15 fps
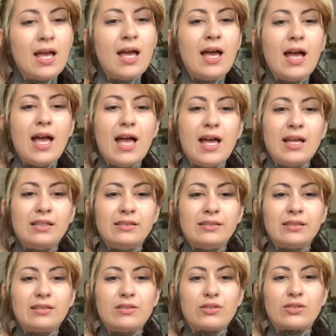And
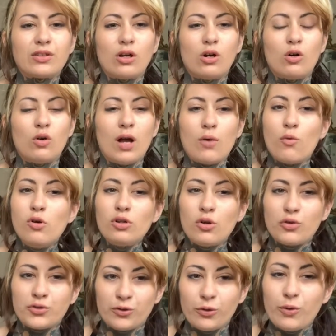so I won't go
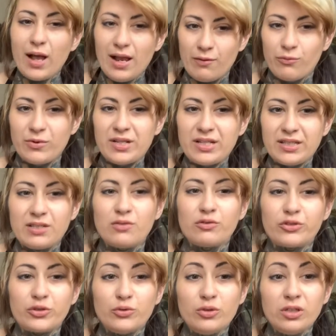through every single
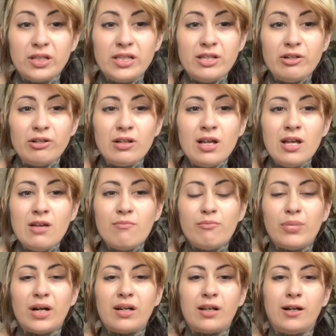tool here,
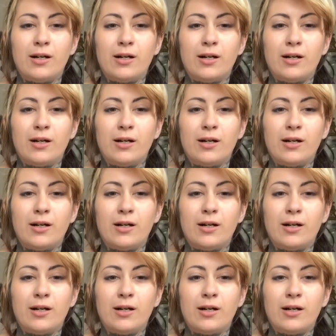but